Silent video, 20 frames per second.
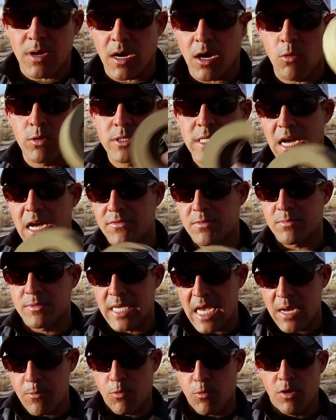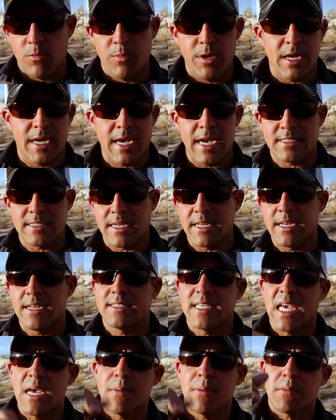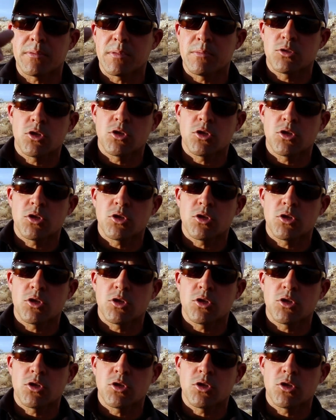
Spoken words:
I always have some tape with me in case I need to tape up some